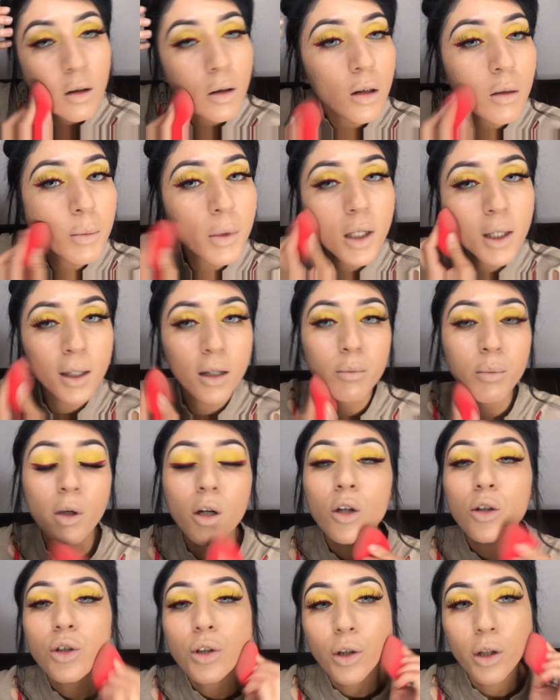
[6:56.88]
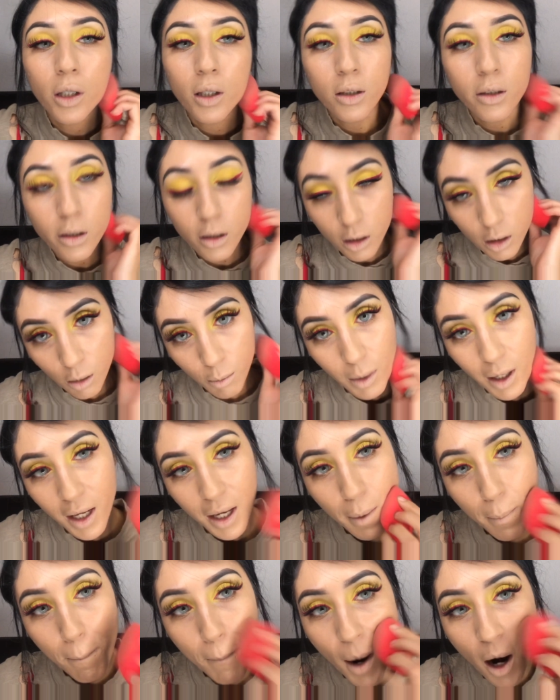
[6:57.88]
Let me get up close so you can see
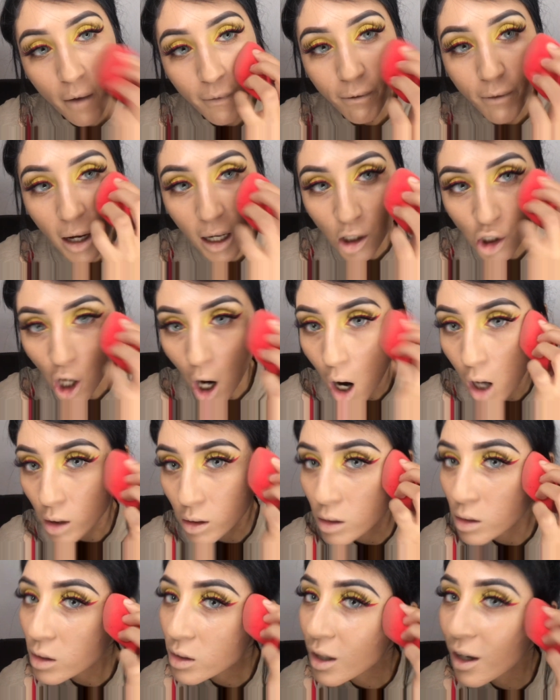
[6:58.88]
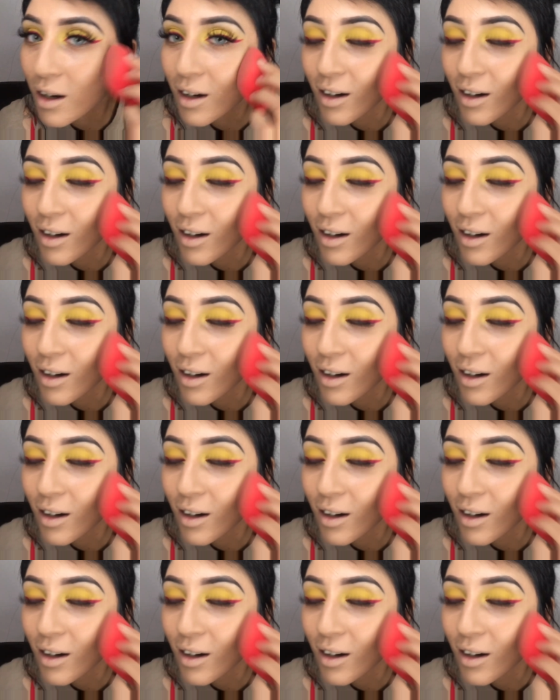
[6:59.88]
my imperfections.